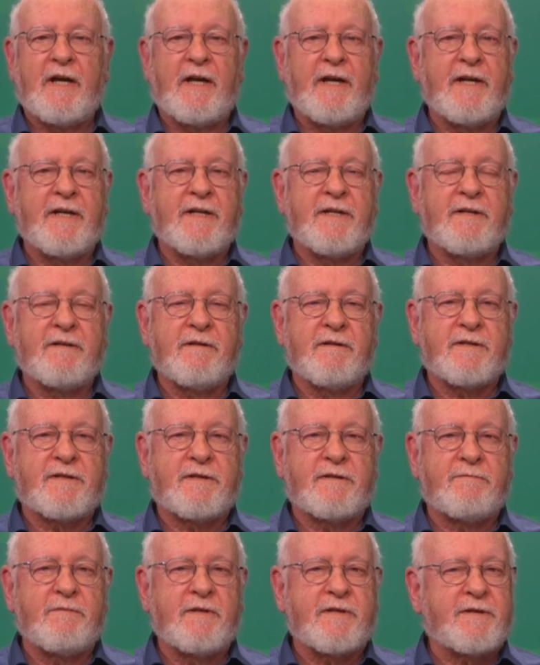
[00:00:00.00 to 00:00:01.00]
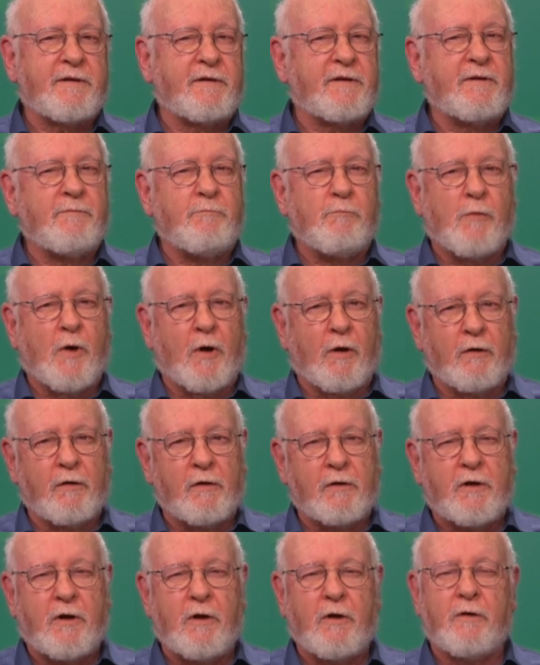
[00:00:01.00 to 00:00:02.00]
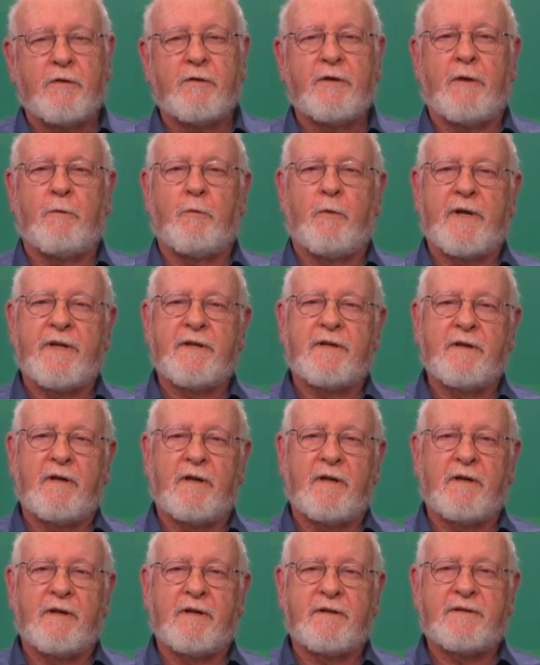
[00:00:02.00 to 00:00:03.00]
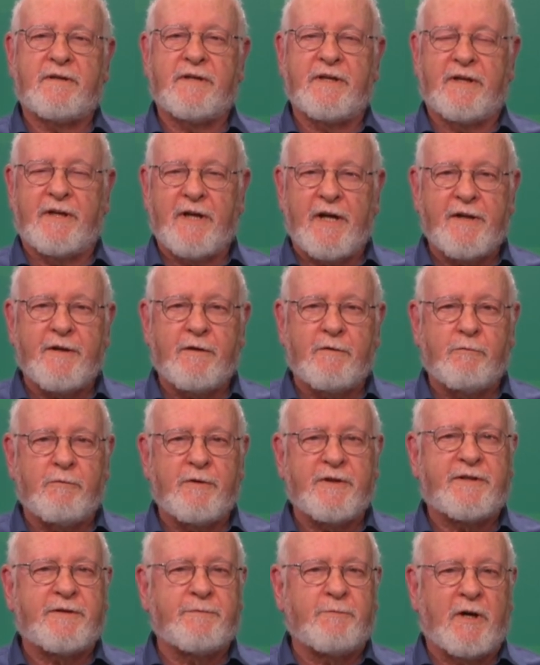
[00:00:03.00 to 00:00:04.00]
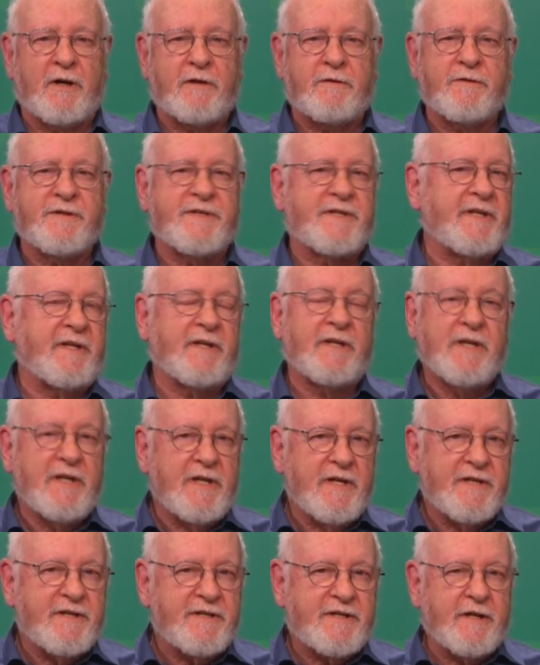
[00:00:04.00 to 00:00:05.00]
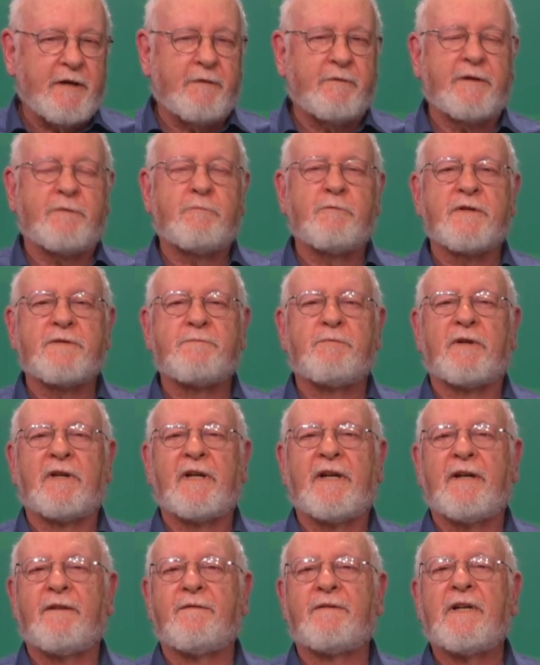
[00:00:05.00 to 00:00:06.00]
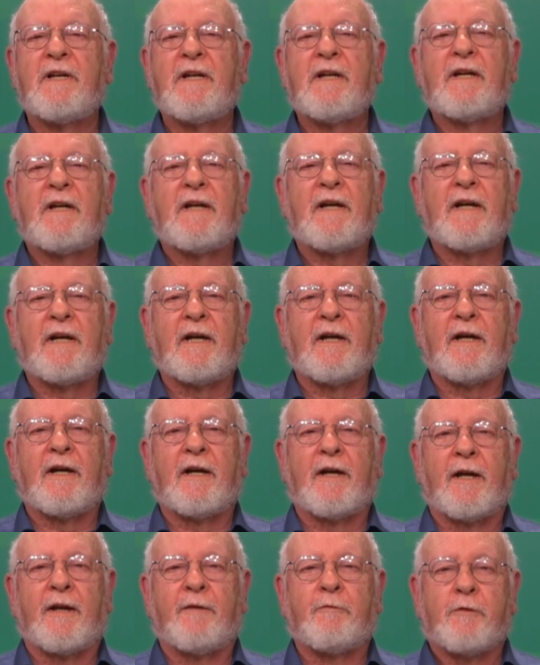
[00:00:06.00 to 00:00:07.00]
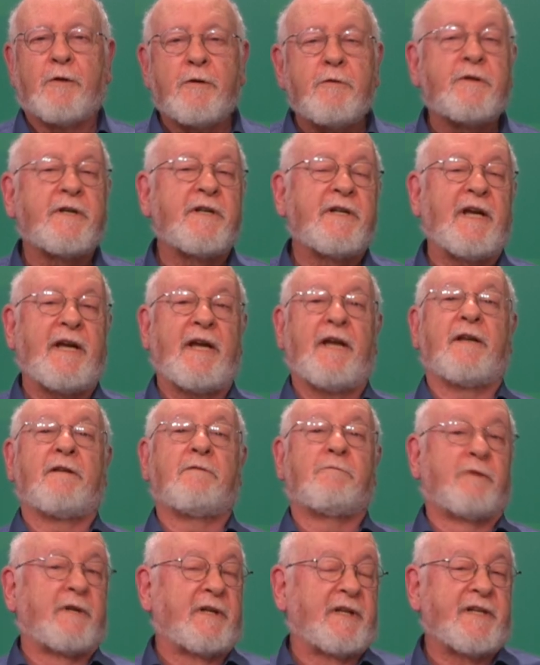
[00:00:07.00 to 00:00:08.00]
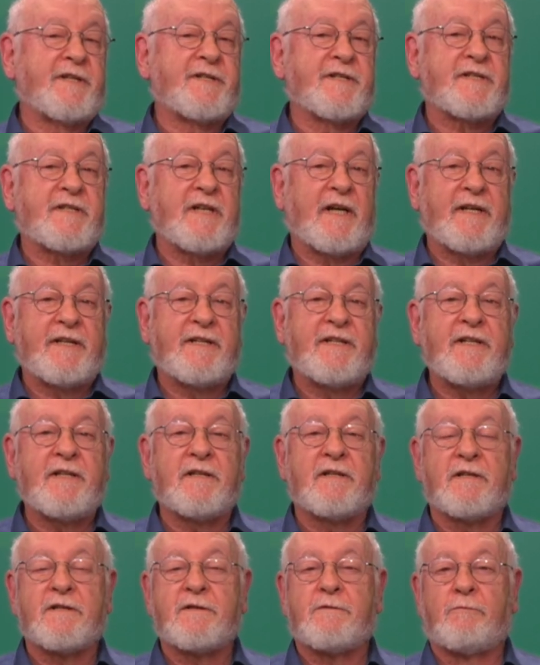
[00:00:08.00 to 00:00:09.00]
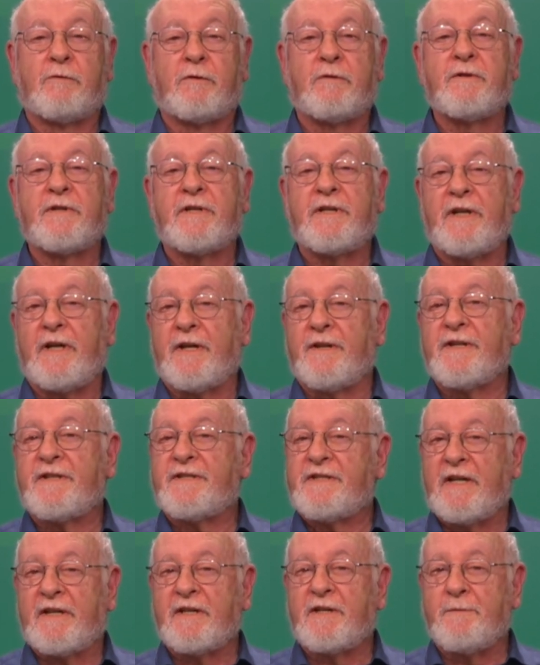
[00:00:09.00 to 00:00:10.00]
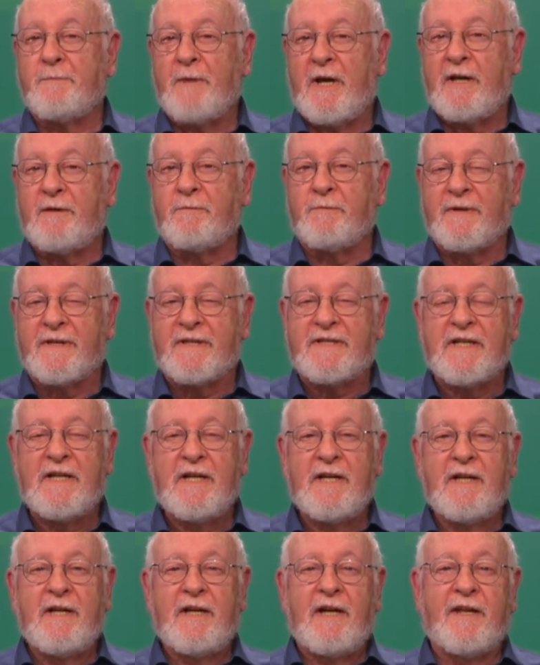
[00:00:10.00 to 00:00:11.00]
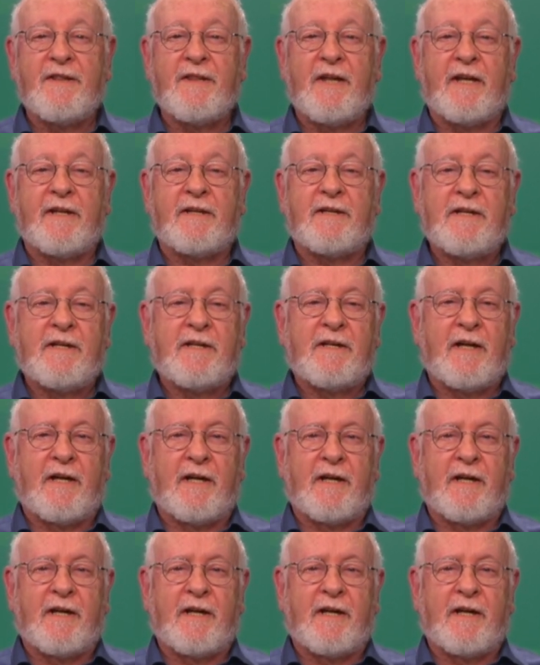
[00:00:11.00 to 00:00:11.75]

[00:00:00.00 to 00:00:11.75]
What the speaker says: a certain moral code that went together with democracy, so it was believed, rooted in religious ideals, rooted in the Ten Commandments, and that